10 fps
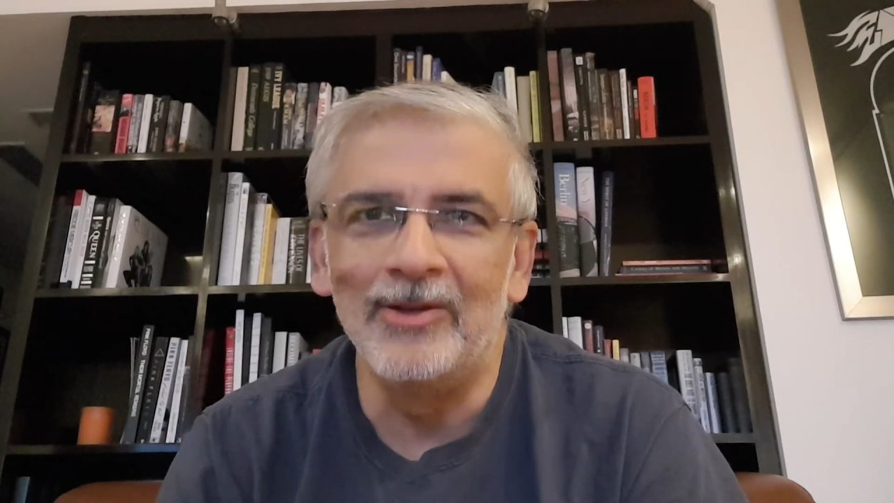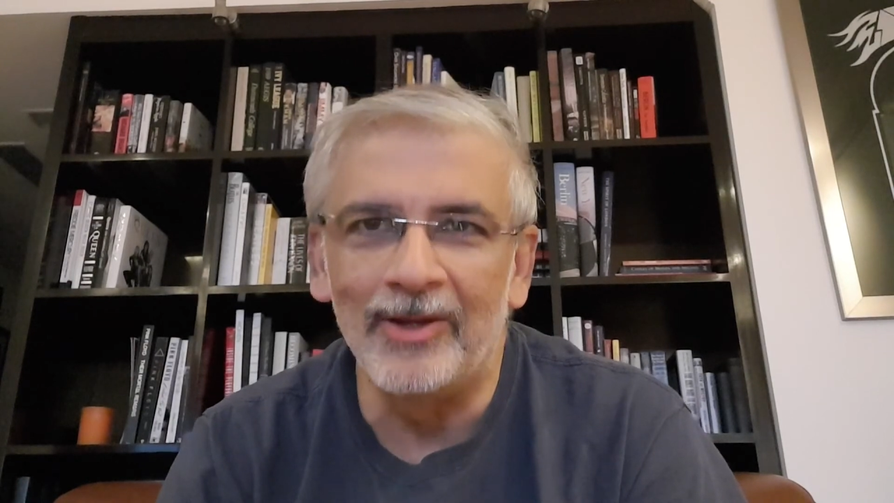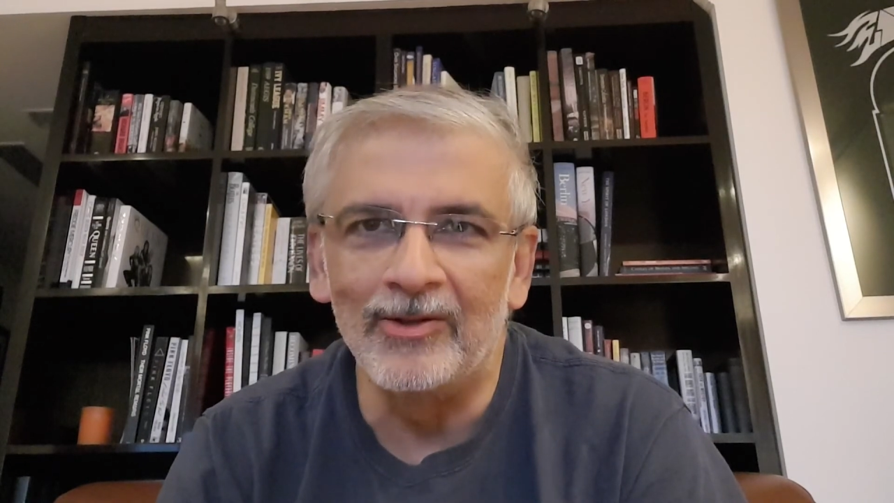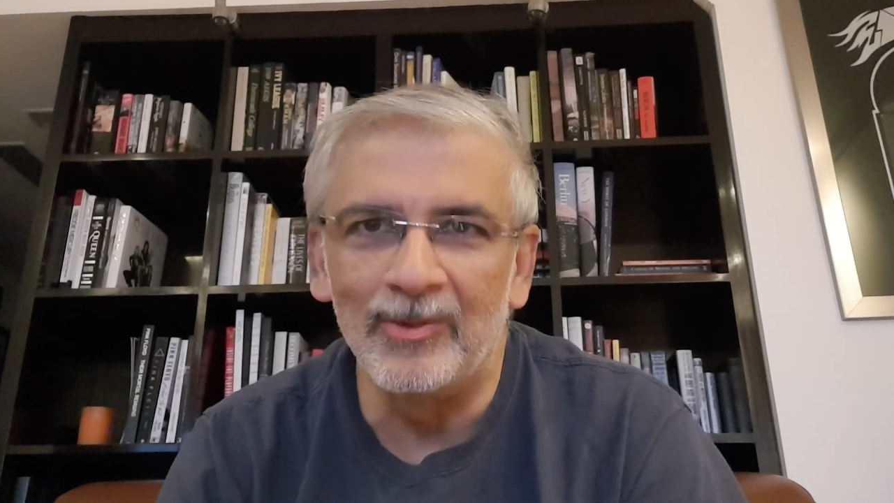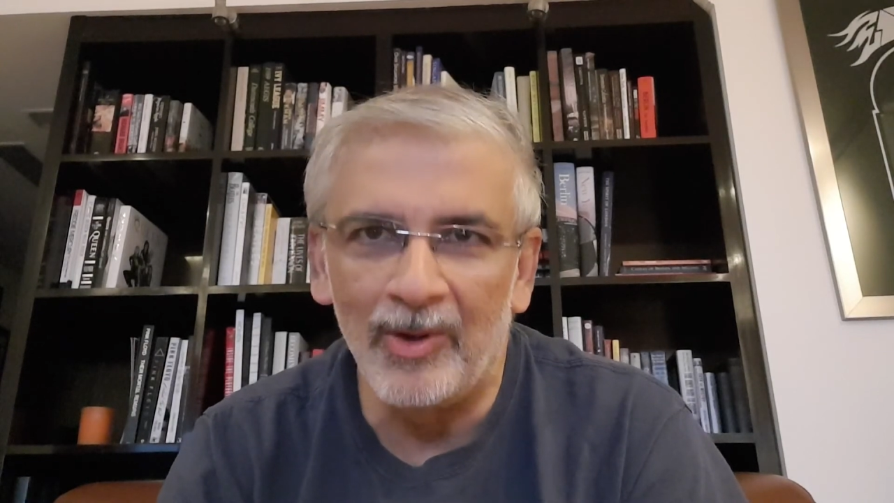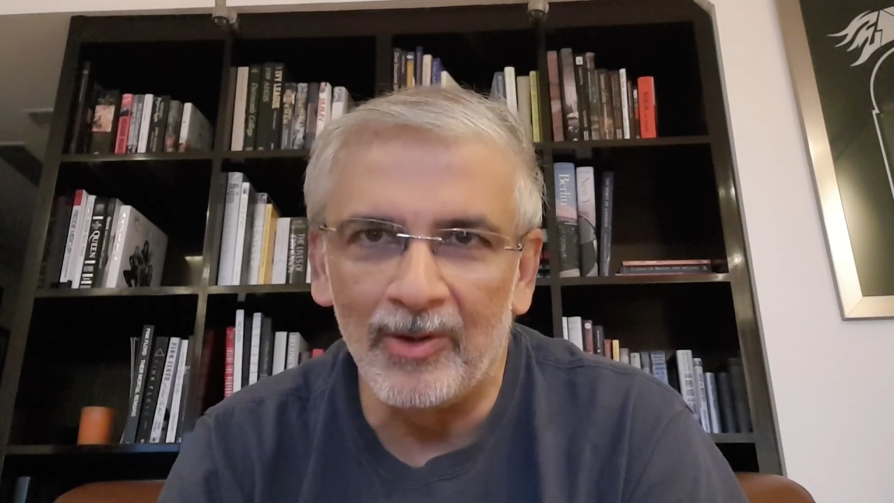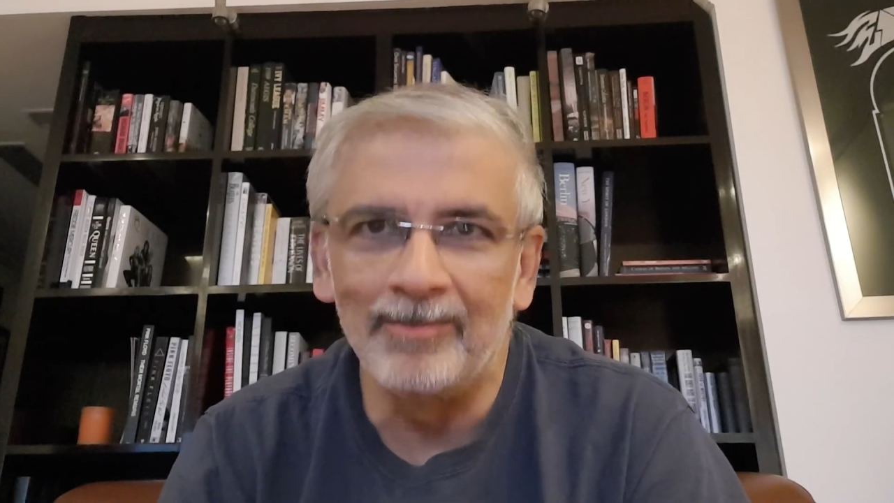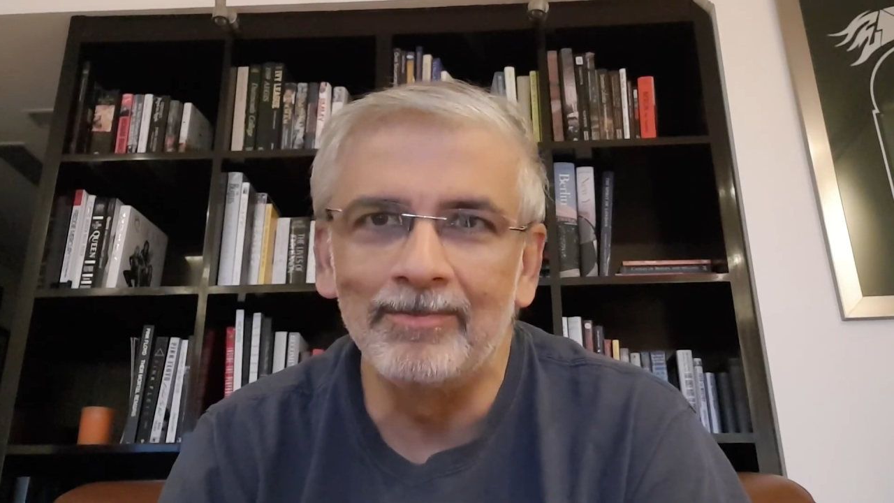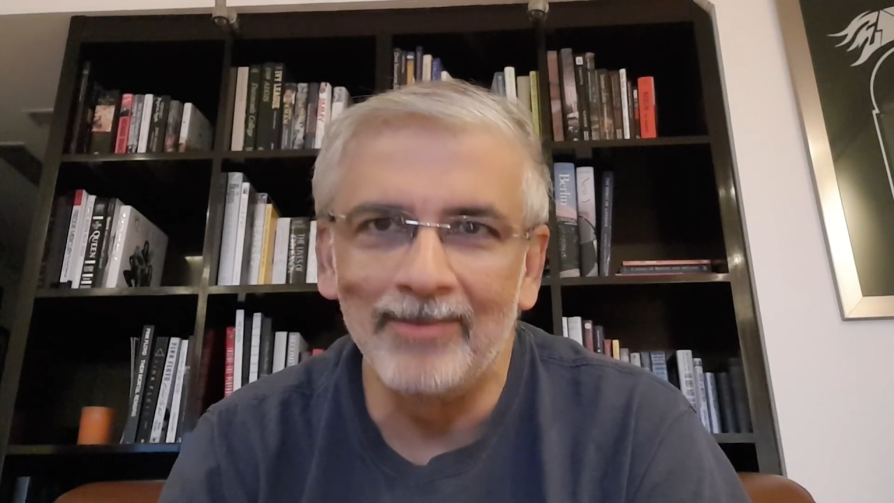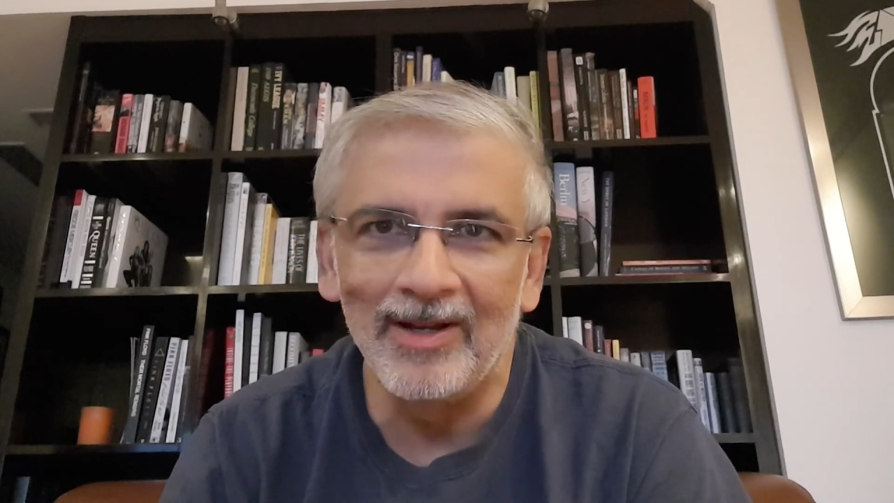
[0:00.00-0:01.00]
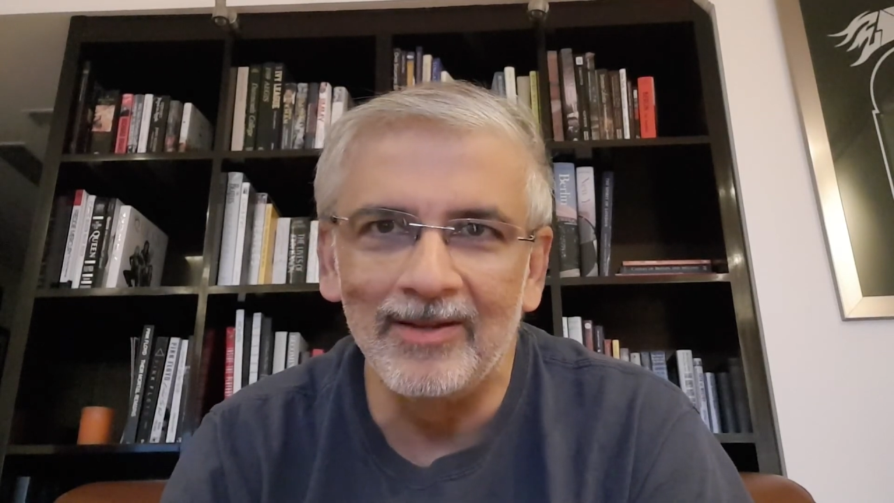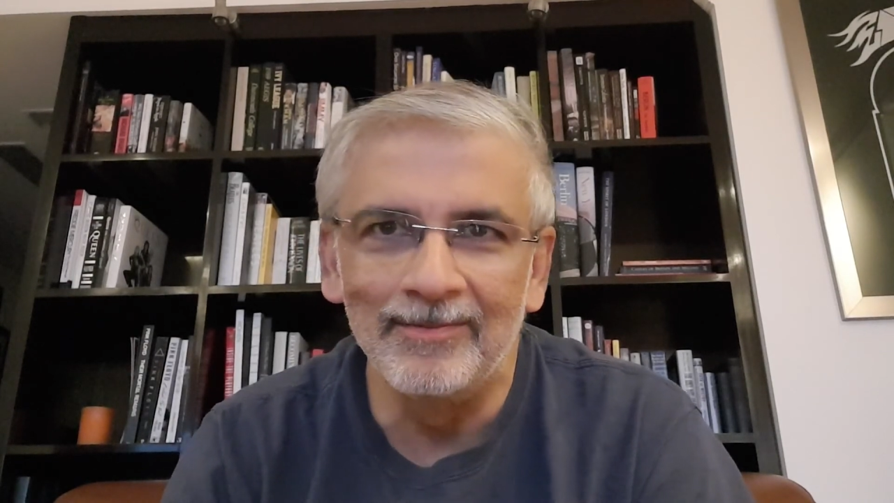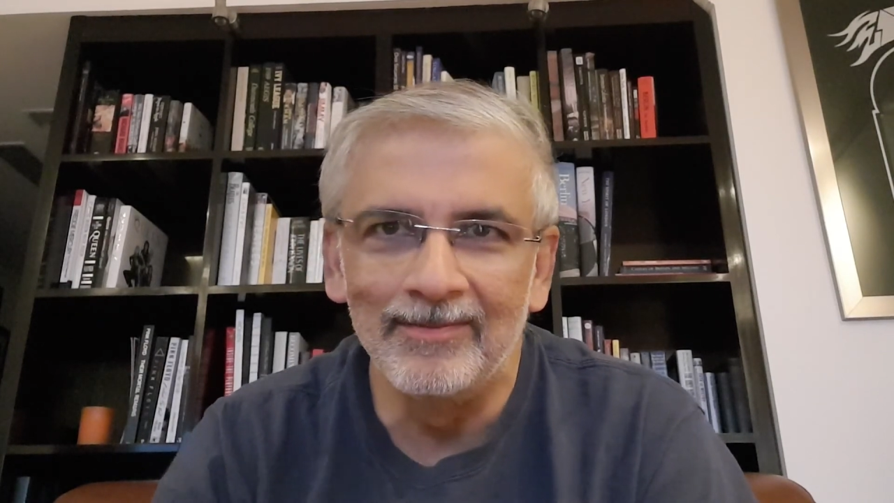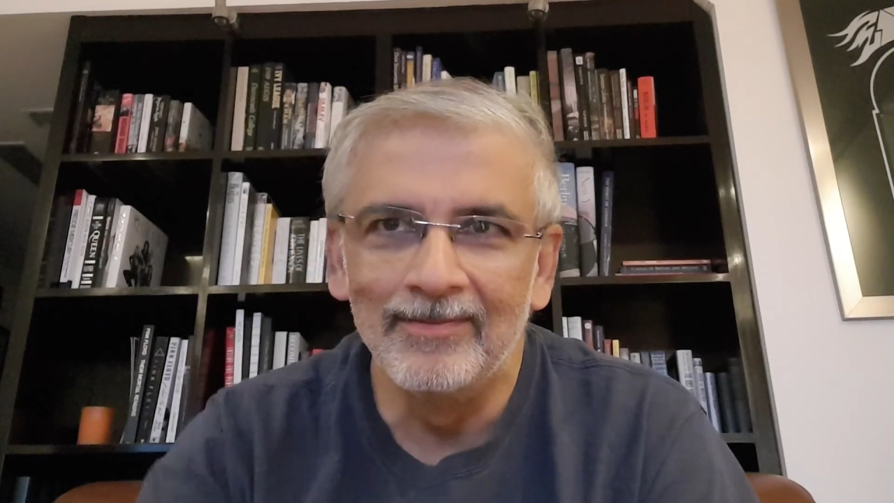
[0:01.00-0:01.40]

again tomorrow. Bye.